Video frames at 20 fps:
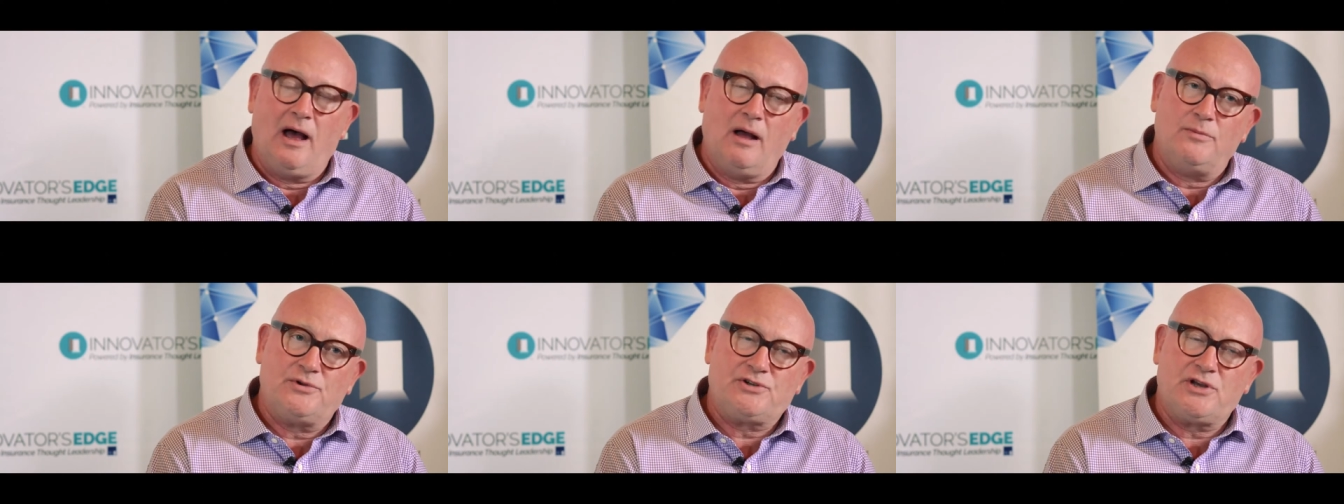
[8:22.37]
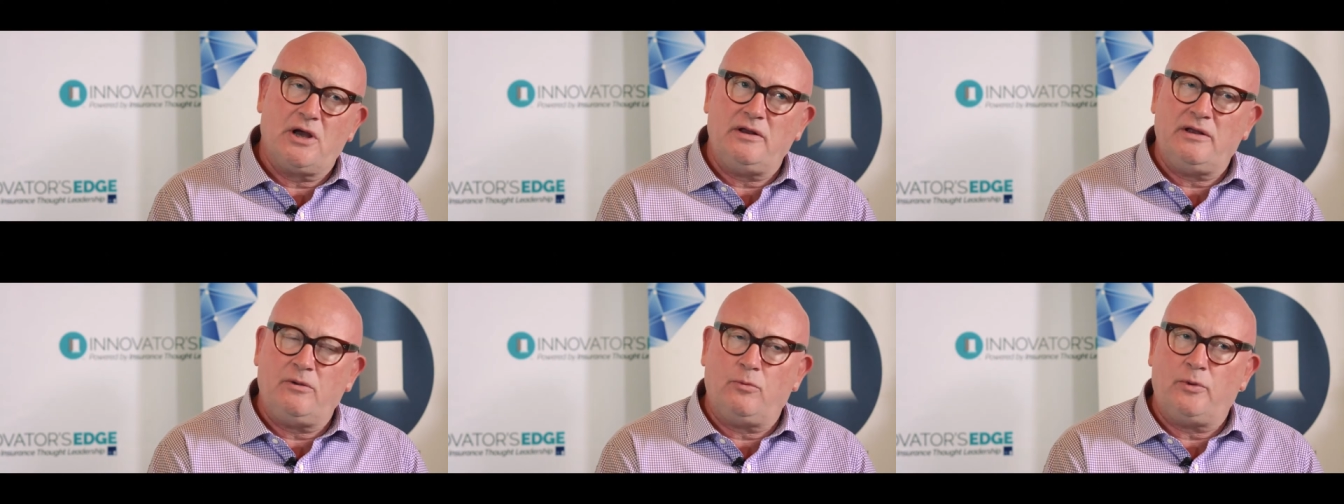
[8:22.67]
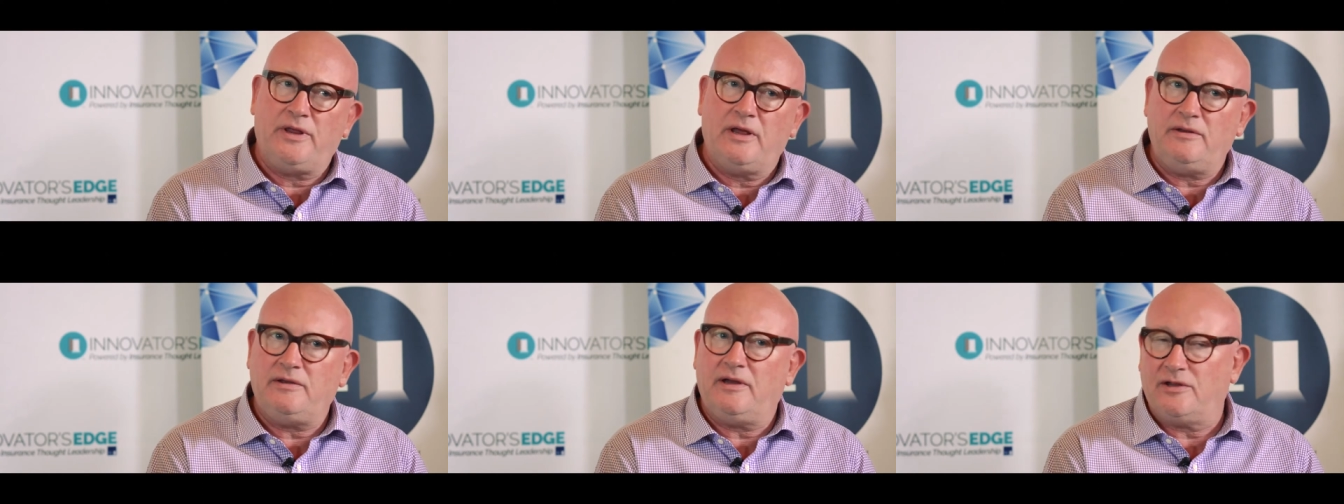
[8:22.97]
Certainly
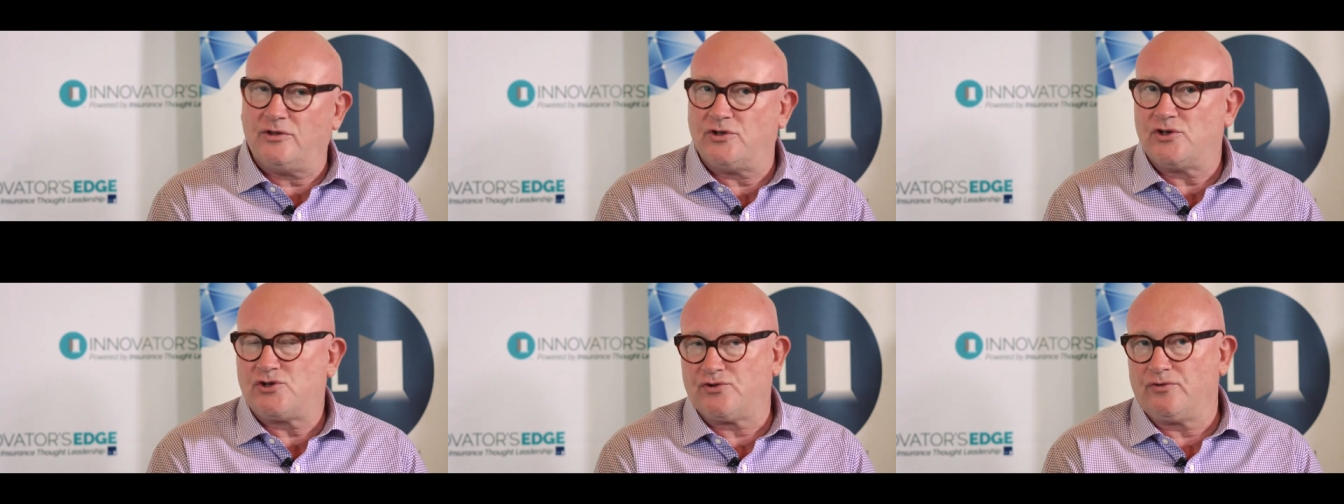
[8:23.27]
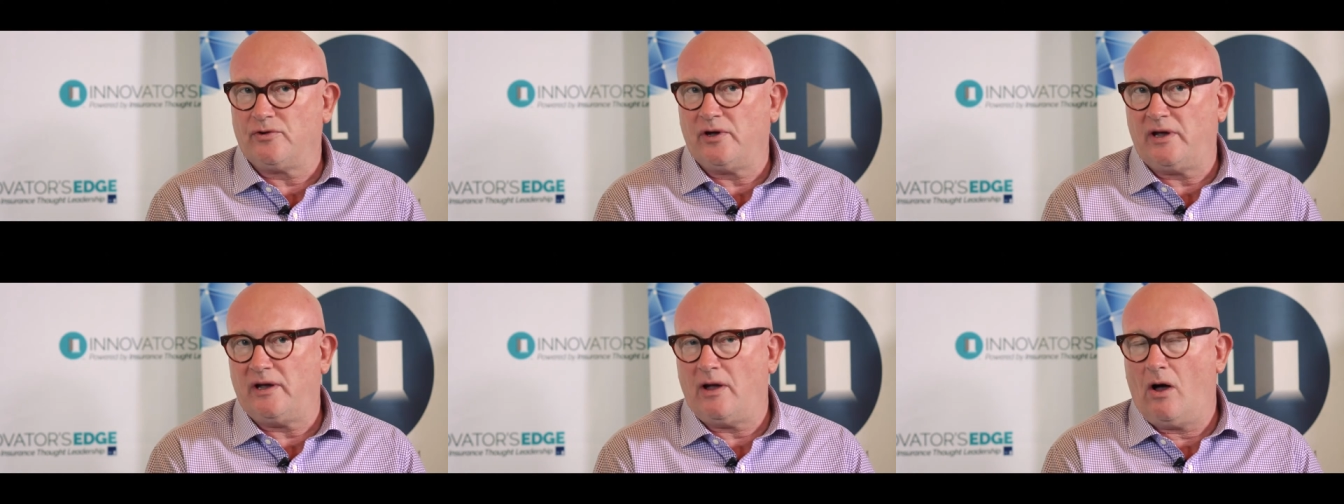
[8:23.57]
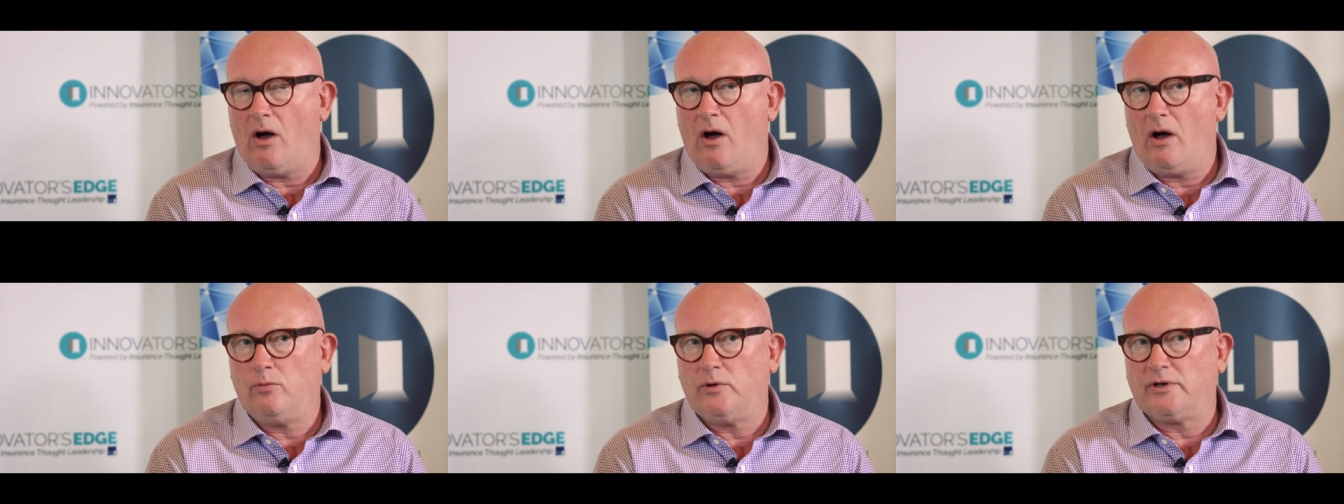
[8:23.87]
within the industry,
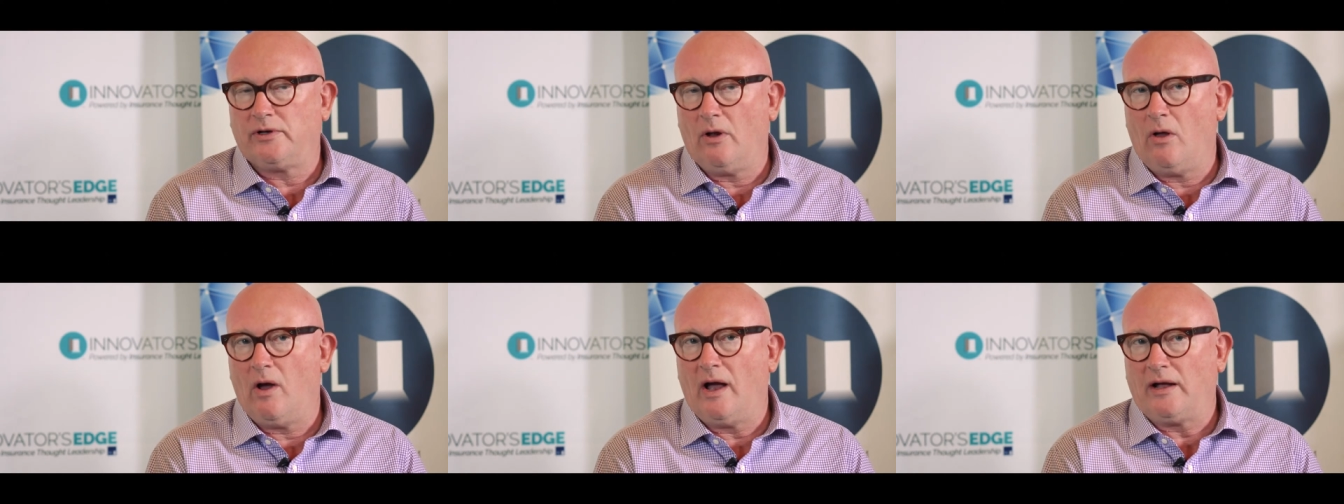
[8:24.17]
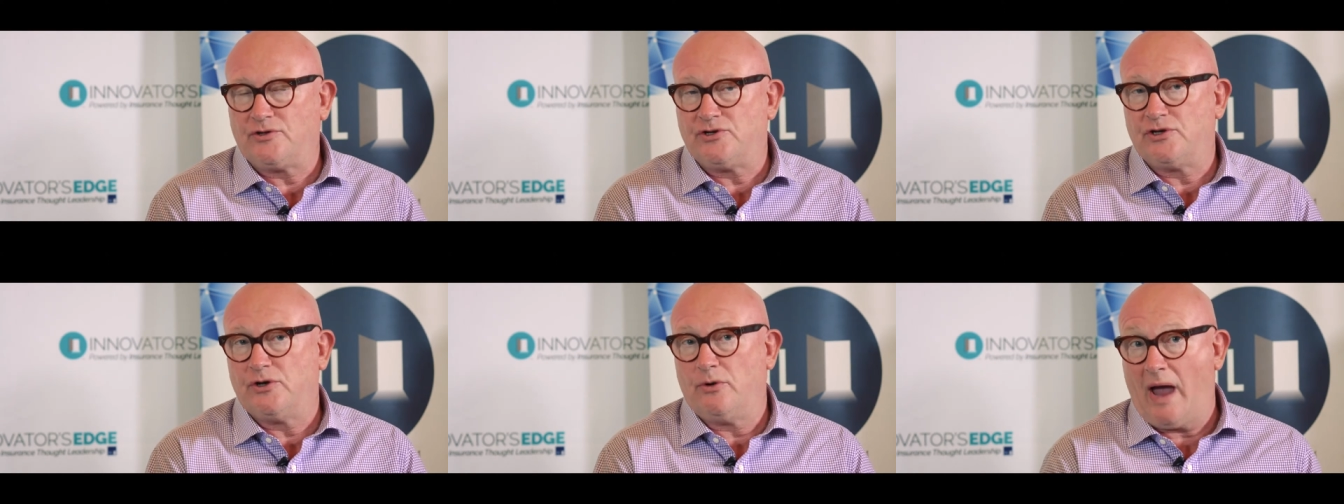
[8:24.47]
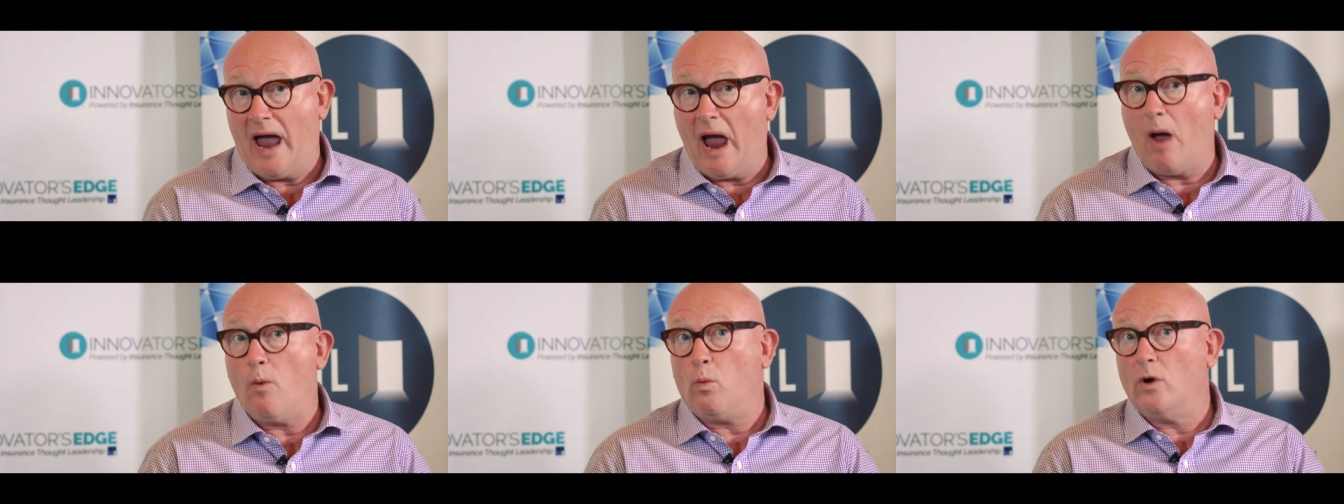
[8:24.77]
I would like to,
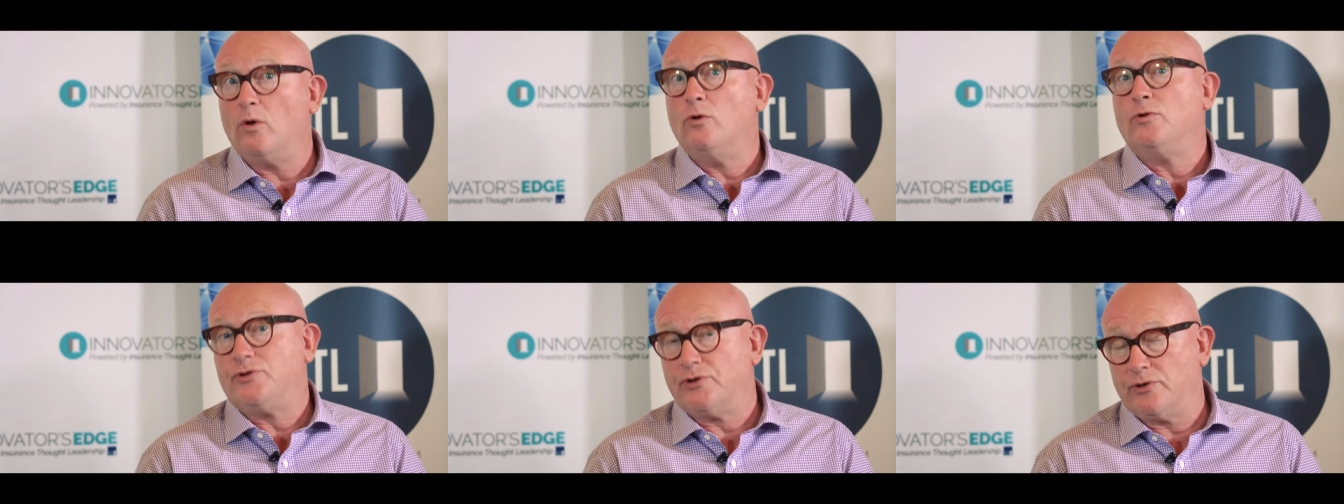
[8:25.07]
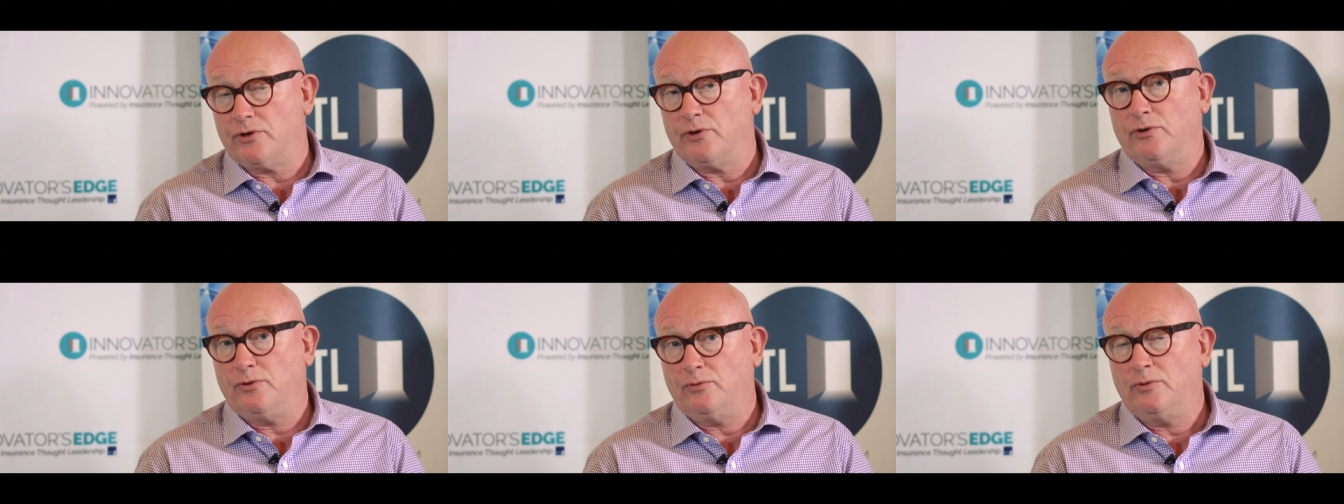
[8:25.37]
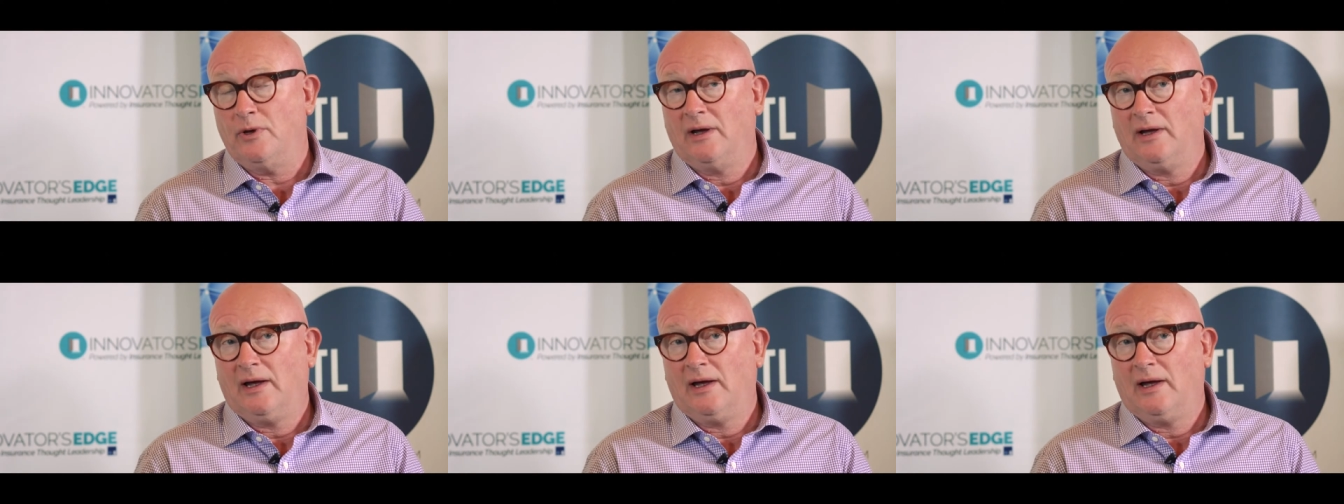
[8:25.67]
and will do,